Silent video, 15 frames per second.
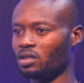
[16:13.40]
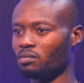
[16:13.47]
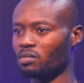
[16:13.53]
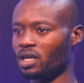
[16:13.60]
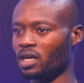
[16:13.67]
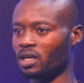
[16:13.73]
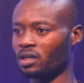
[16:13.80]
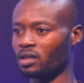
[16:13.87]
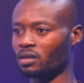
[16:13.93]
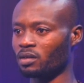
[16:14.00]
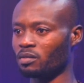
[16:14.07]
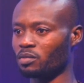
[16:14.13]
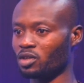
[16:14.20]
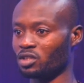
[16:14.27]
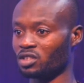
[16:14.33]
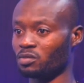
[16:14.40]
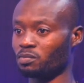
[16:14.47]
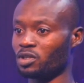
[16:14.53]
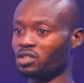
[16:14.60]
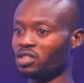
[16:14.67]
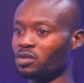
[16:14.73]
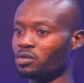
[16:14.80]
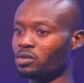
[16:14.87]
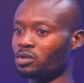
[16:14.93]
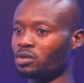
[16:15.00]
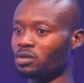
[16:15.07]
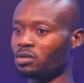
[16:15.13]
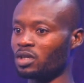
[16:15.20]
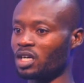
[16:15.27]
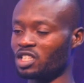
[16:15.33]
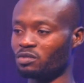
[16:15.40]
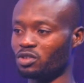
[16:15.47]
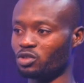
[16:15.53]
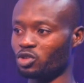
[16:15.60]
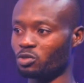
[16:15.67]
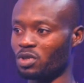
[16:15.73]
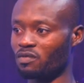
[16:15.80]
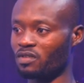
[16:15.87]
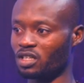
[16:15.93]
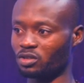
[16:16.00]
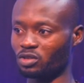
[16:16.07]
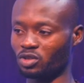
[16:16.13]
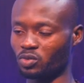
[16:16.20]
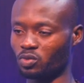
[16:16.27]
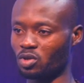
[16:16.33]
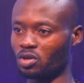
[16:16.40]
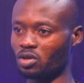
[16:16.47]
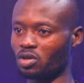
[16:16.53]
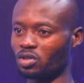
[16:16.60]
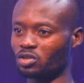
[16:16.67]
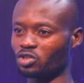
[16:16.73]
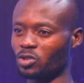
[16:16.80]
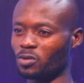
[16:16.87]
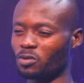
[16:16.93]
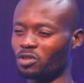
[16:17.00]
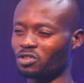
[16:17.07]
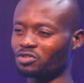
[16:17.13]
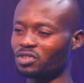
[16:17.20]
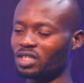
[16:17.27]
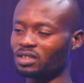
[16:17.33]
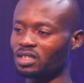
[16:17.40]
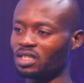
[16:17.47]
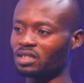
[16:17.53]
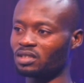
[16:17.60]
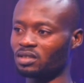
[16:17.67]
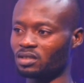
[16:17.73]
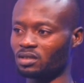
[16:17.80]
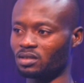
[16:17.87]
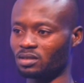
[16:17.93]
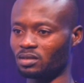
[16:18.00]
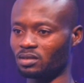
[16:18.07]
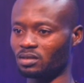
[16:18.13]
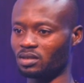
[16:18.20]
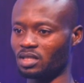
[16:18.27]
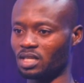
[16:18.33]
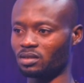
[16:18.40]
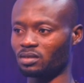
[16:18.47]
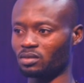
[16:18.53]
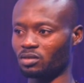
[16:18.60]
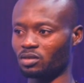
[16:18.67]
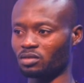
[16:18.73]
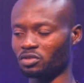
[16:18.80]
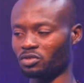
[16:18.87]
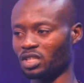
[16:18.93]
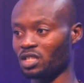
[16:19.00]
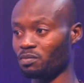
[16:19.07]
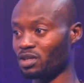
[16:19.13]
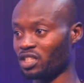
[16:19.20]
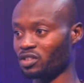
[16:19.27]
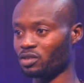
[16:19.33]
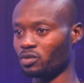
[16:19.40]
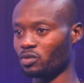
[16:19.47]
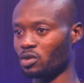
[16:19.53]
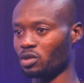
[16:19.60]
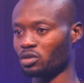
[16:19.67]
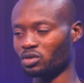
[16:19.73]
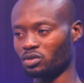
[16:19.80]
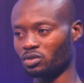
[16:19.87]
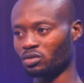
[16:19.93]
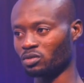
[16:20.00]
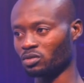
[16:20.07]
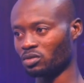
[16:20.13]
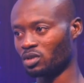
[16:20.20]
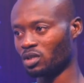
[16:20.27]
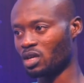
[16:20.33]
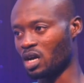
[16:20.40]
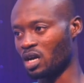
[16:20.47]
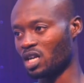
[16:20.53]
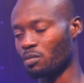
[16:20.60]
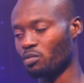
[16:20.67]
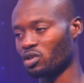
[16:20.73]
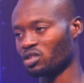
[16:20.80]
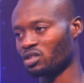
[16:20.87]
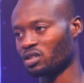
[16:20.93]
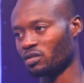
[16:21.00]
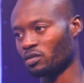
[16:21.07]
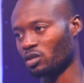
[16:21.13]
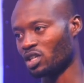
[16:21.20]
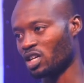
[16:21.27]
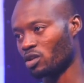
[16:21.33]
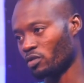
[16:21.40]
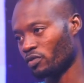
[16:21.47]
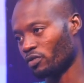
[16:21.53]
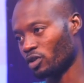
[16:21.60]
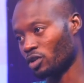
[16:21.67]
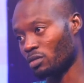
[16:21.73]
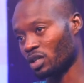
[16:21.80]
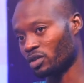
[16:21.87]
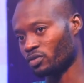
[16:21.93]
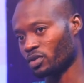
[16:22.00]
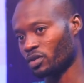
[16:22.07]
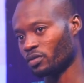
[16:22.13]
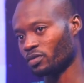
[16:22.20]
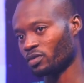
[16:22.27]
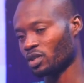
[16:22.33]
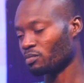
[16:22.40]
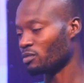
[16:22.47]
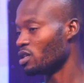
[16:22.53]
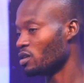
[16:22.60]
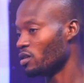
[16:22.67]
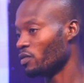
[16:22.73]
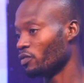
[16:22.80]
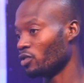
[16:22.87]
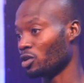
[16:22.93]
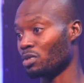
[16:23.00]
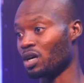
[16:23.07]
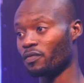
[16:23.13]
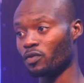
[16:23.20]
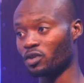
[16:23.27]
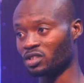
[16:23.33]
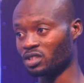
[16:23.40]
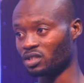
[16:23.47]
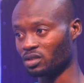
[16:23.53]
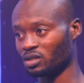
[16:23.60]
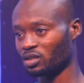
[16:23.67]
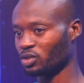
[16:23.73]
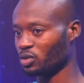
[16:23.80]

My boss, the person who asked me to supervise those work, subcontracted that contract, the plastering work to another person on that floor number 12, floor number 14.